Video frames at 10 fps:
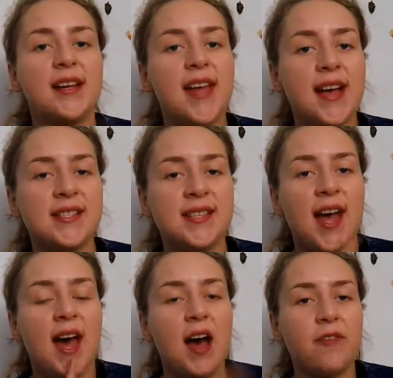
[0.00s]
Yes,
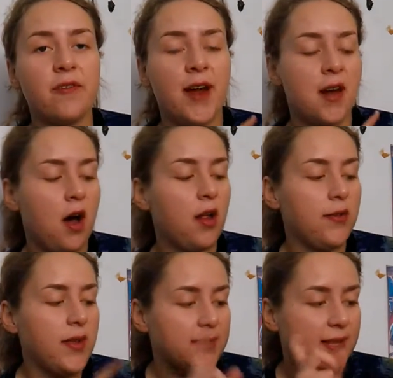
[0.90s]
I reread
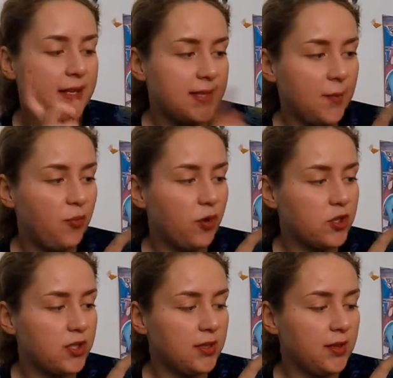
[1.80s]
all of these except
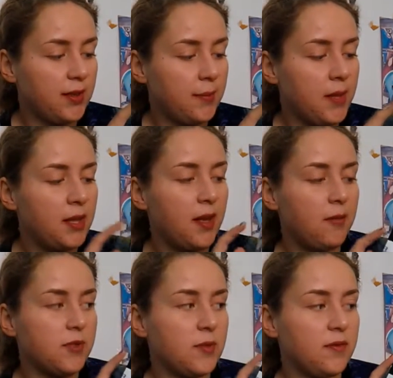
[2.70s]
fortunately the milk,
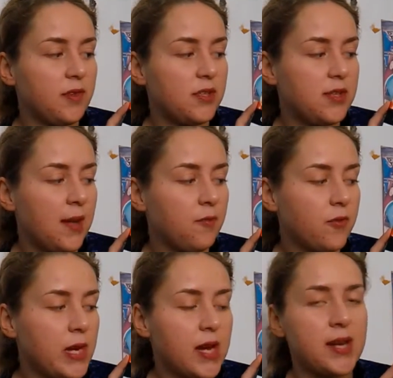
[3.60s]
it was my first time
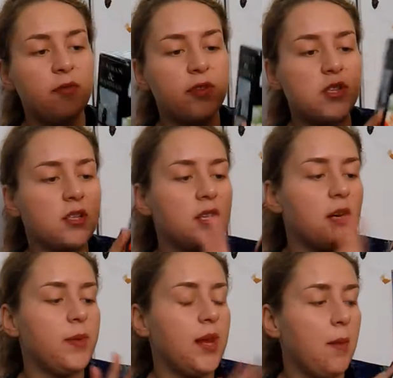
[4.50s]
reading it. But first a
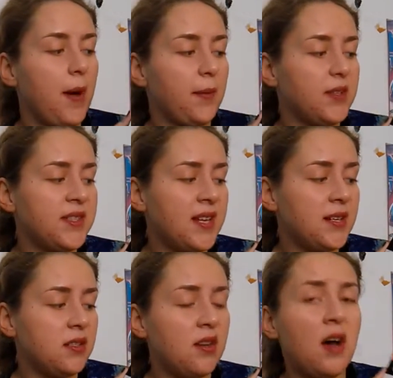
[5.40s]
little bit about the
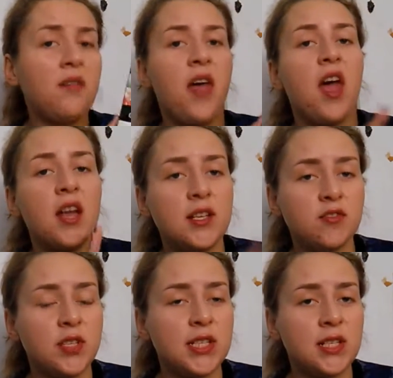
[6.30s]
set itself,
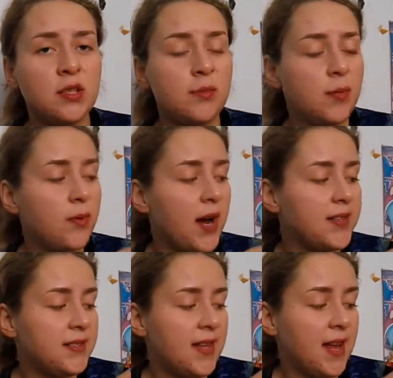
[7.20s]
it's reasonably
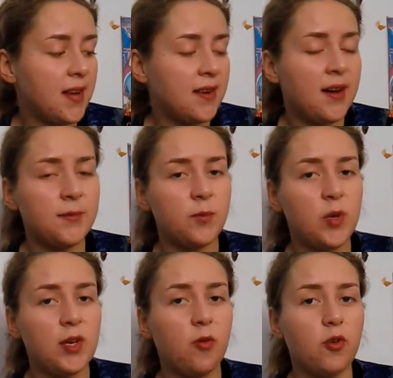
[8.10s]
priced and it comes
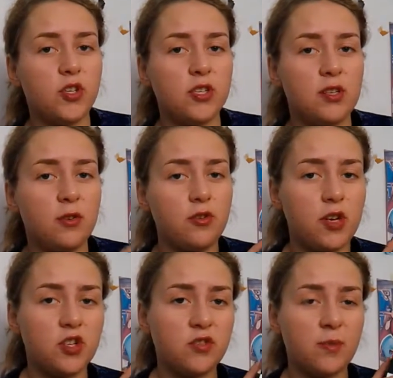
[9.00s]
with the gorgeous
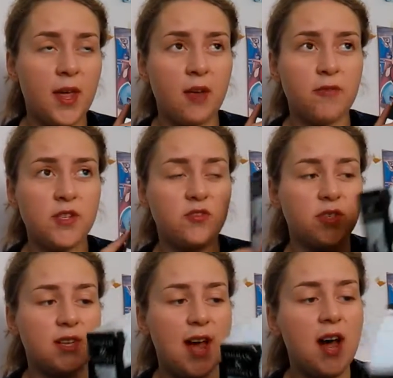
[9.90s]
illustrations by Chris
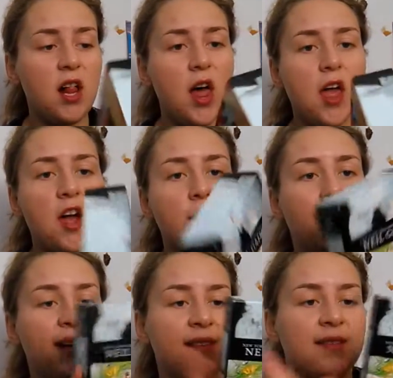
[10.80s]
Riddell,
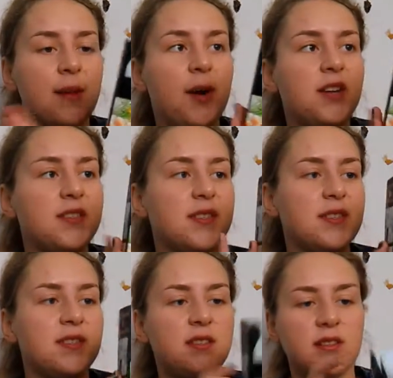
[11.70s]
but the box
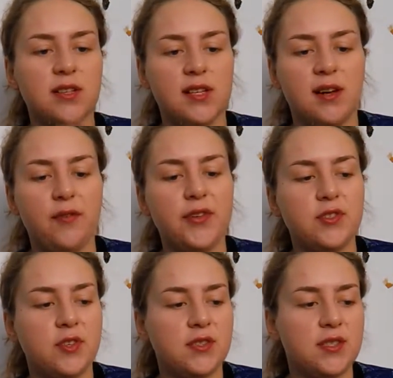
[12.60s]
isn't sturdy enough
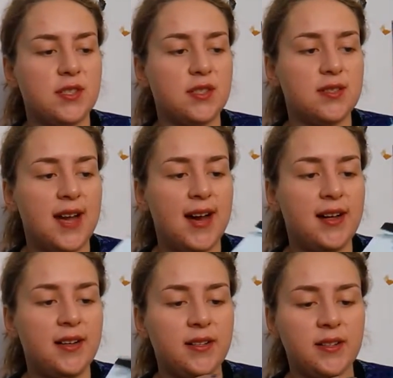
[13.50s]
as you can see,
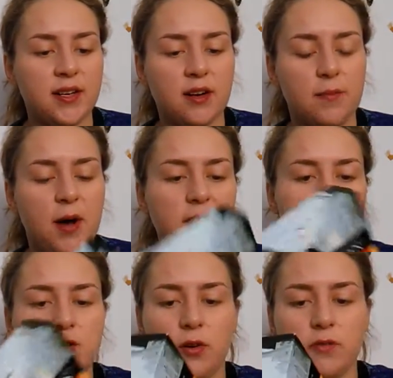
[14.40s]
tell her
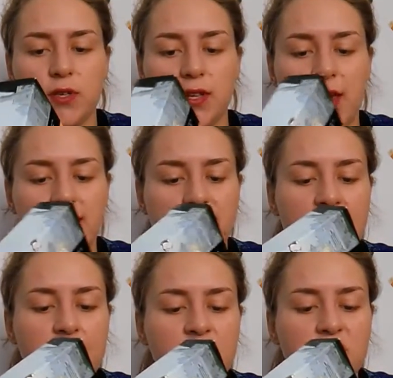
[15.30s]
box is already getting
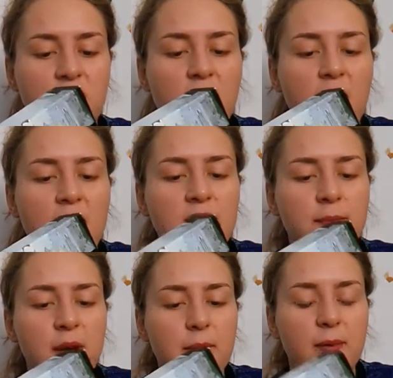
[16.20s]
damaged in
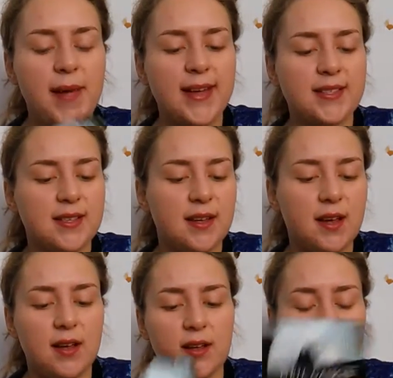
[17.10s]
the paperbacks
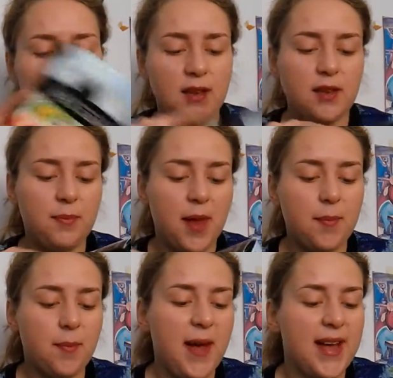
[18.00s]
in the
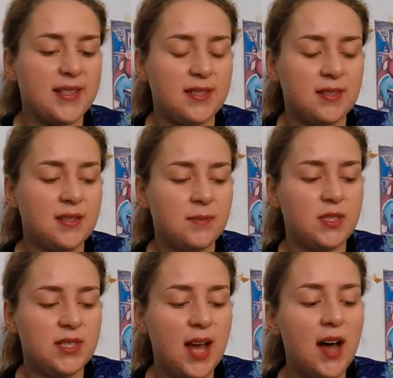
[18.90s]
paperbacks
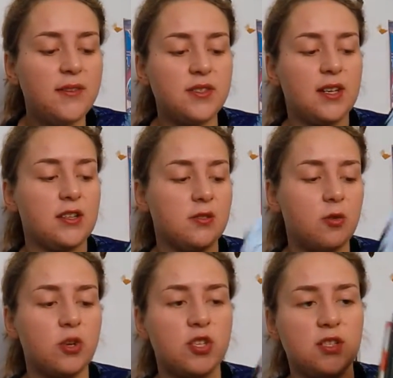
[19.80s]
themselves, as
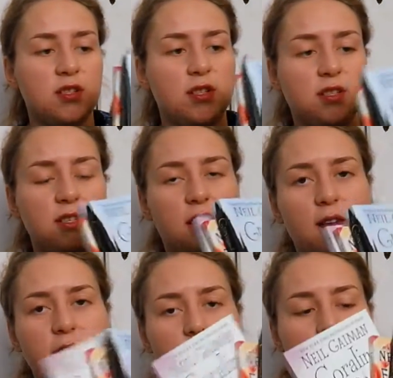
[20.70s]
gorgeous as the
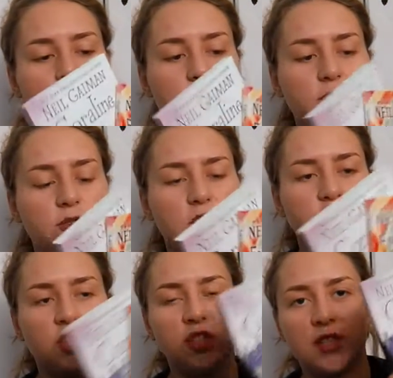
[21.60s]
cover and
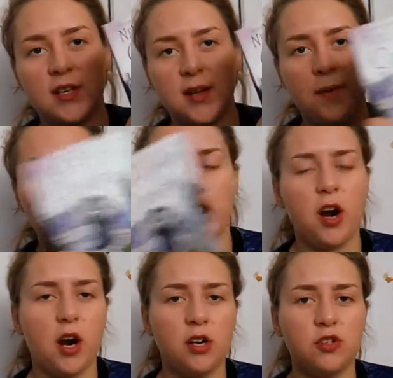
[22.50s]
illustrations in them
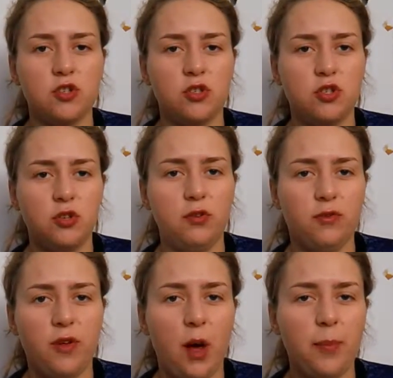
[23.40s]
are, are too
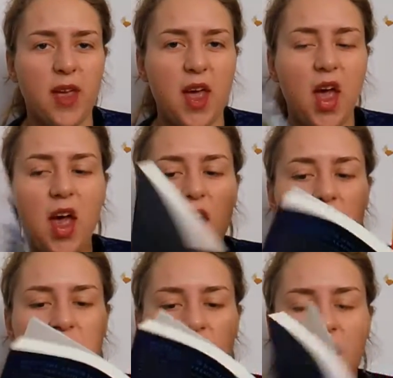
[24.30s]
floppy
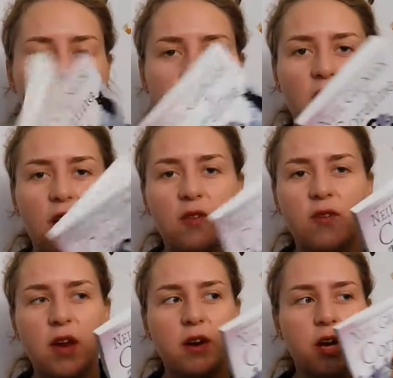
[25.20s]
and not
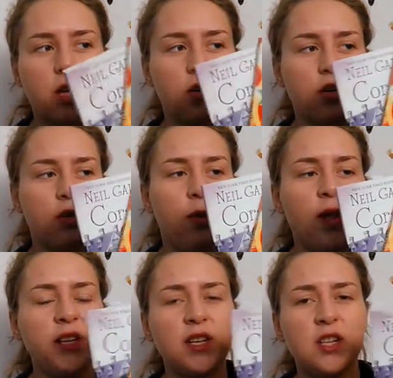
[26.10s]
very good
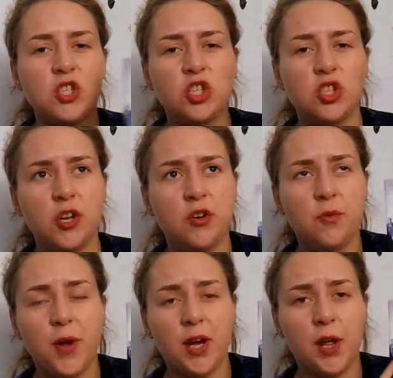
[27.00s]
quality.
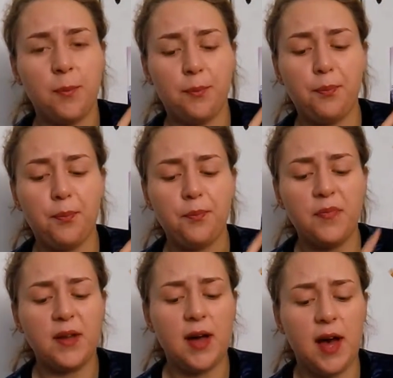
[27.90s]
So when I
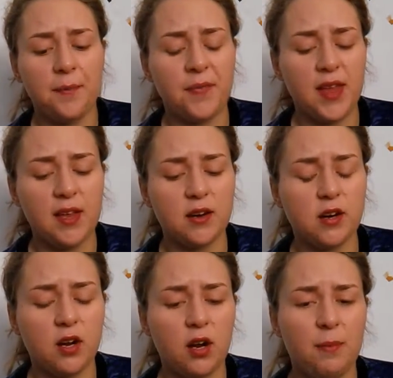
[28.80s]
I'm
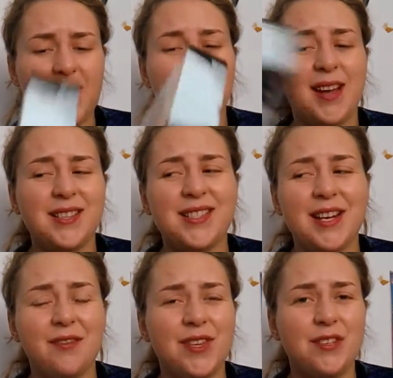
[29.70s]
either gonna buy a
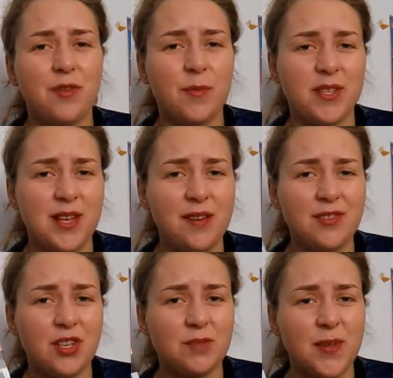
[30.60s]
set of these for
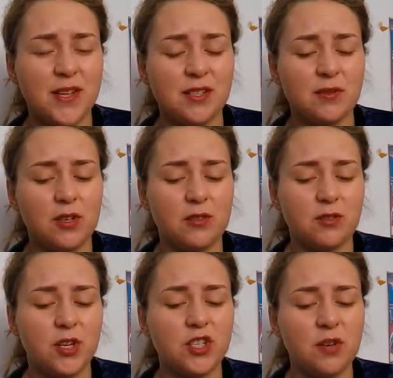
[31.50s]
myself just because of the
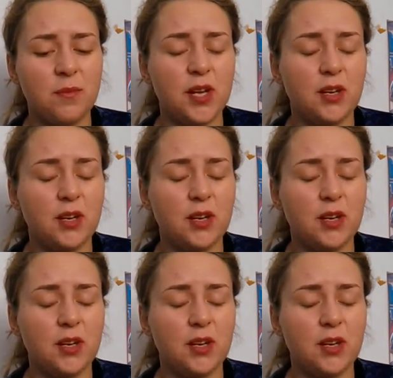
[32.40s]
illustration